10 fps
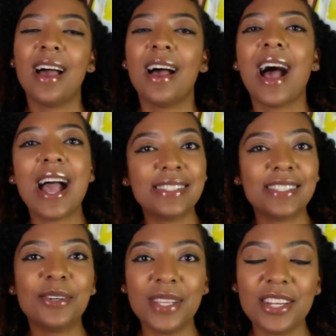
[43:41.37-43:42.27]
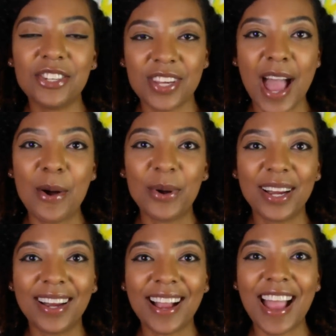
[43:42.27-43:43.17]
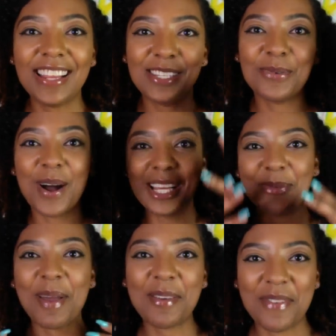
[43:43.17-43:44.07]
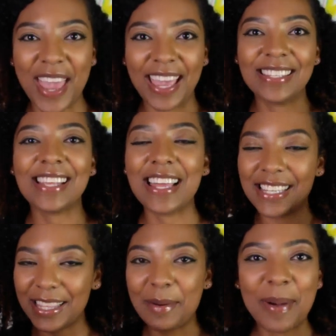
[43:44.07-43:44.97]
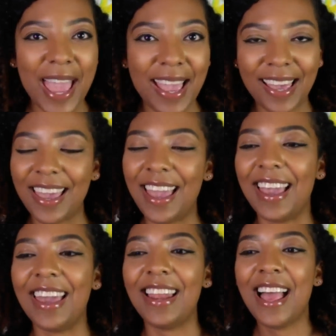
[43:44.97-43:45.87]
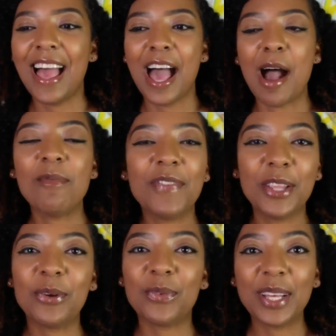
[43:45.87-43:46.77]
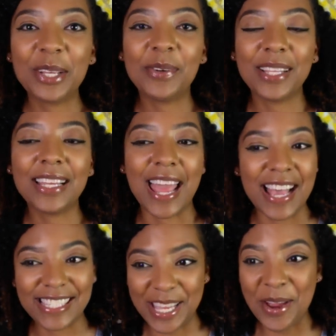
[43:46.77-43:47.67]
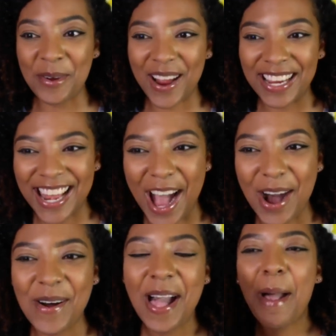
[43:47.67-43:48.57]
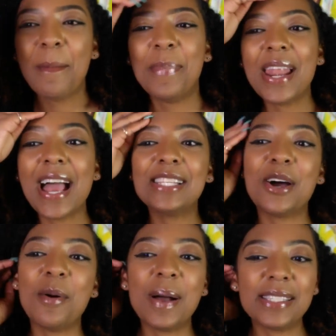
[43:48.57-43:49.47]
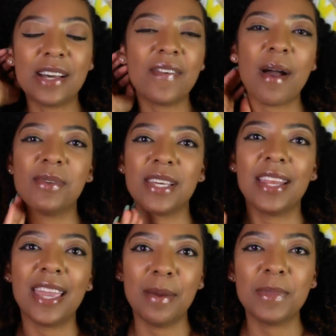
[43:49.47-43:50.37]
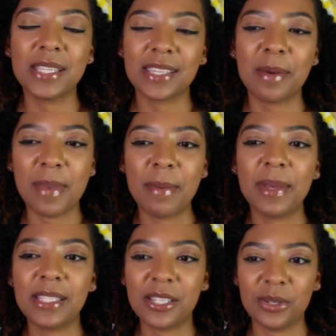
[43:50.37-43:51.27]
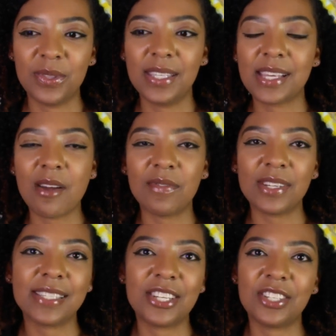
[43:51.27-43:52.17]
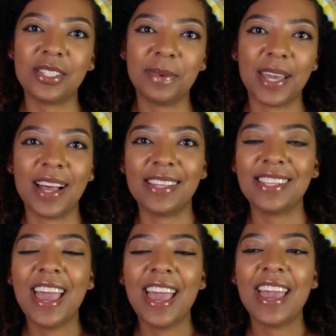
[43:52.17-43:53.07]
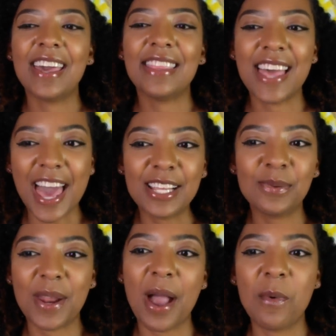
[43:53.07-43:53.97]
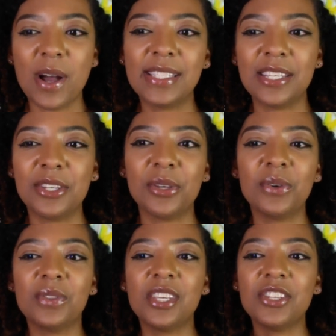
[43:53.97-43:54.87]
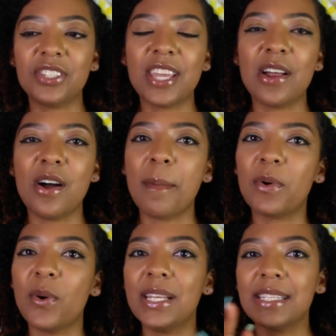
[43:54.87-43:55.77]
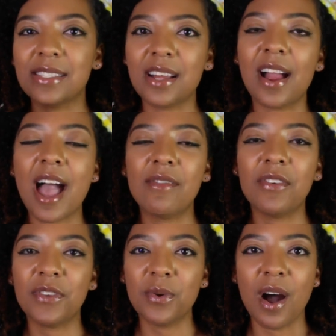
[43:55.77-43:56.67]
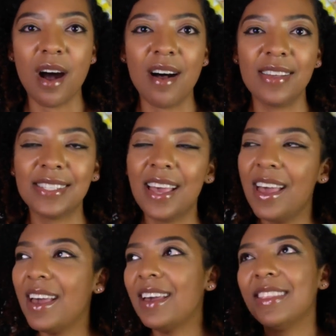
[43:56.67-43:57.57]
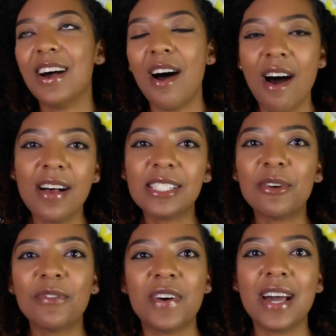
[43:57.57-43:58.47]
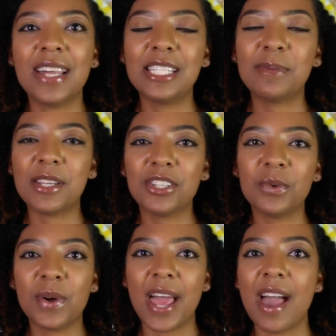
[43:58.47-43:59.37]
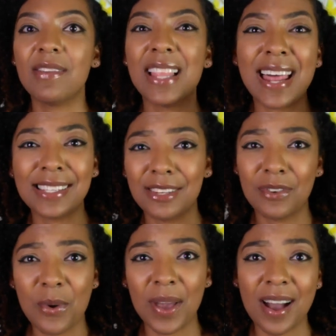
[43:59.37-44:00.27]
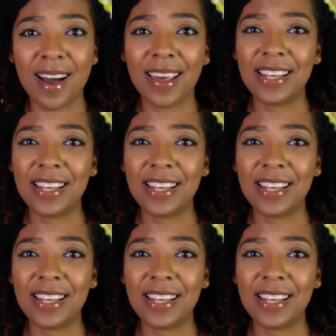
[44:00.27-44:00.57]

I still need a shower. I need to wash my face. I did the bike and I'm feeling really, really nasty right now. But I told myself I was going to keep this commitment to do these conversations because that is what I want to do. This channel, I'm going to start. I have a few hauls. The hauls are fun, especially when I have a lot of stuff going on. It